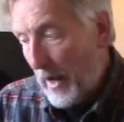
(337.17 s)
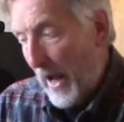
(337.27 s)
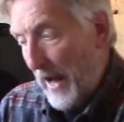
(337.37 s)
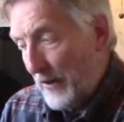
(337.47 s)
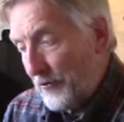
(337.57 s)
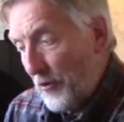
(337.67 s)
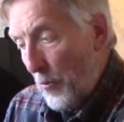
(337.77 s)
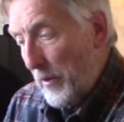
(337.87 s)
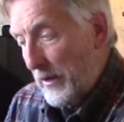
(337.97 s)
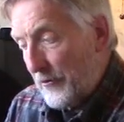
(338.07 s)
And so
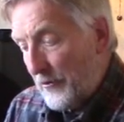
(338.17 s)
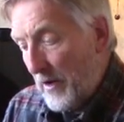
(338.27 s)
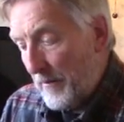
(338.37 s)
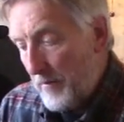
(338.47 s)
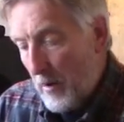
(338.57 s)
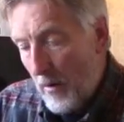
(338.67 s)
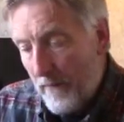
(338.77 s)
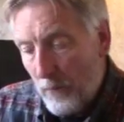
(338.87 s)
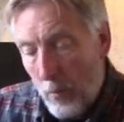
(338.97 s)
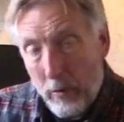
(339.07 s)
when it's
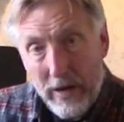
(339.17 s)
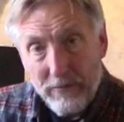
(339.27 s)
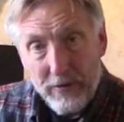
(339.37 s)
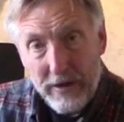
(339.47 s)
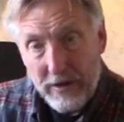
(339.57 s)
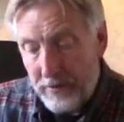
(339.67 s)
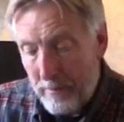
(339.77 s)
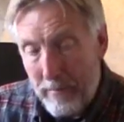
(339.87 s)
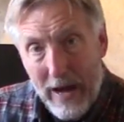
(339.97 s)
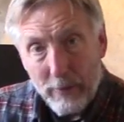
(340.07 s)
whatever
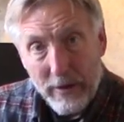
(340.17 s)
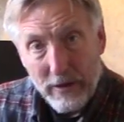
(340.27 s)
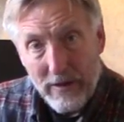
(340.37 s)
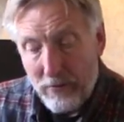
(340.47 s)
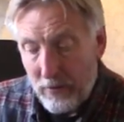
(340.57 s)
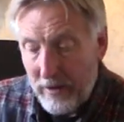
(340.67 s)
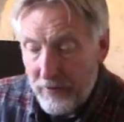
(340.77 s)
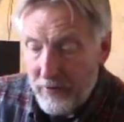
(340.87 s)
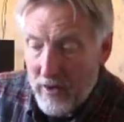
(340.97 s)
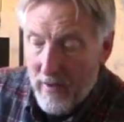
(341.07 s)
the battery level
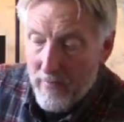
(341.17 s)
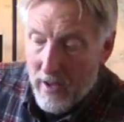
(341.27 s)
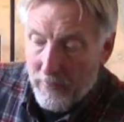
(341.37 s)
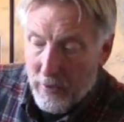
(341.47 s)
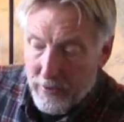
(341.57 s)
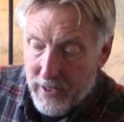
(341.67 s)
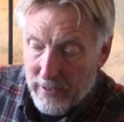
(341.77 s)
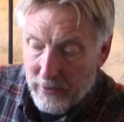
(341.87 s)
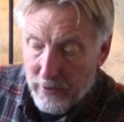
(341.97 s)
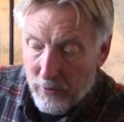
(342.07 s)
is, there's
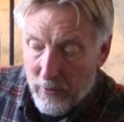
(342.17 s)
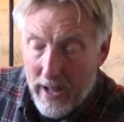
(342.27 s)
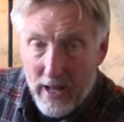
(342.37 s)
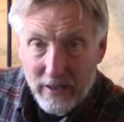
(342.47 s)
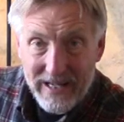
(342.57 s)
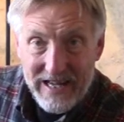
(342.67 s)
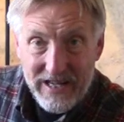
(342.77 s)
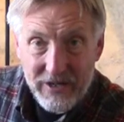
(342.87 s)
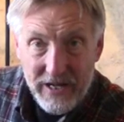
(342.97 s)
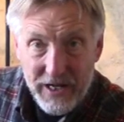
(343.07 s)
a little
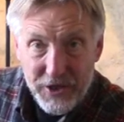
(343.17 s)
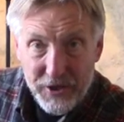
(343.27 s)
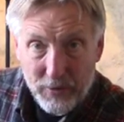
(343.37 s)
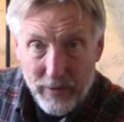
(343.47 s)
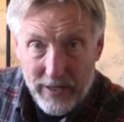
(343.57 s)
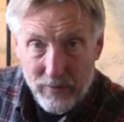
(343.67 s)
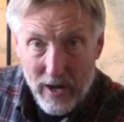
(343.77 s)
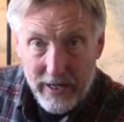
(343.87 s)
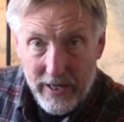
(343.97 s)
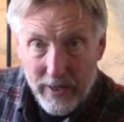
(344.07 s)
LED screen
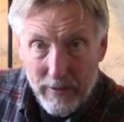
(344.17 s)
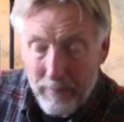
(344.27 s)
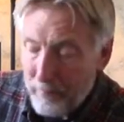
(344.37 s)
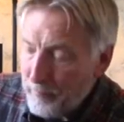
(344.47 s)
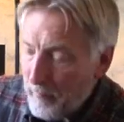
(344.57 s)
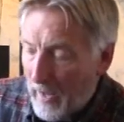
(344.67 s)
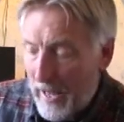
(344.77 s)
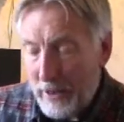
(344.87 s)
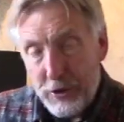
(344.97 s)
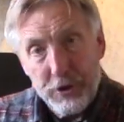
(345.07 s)
right here,
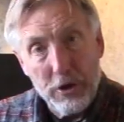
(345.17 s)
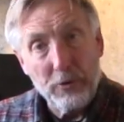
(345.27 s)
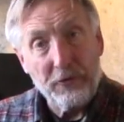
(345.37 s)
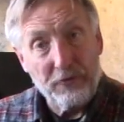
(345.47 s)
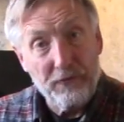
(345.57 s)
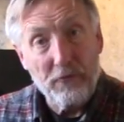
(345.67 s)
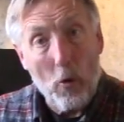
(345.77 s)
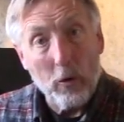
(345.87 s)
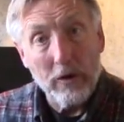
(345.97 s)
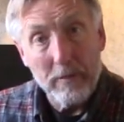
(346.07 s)
and it shows
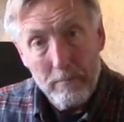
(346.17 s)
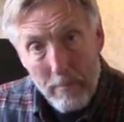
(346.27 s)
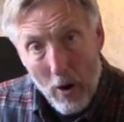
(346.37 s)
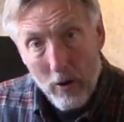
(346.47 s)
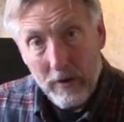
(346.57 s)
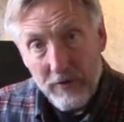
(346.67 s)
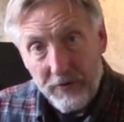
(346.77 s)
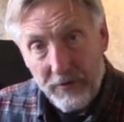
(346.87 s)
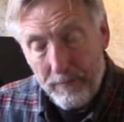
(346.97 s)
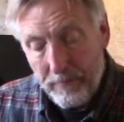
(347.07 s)
4 bars.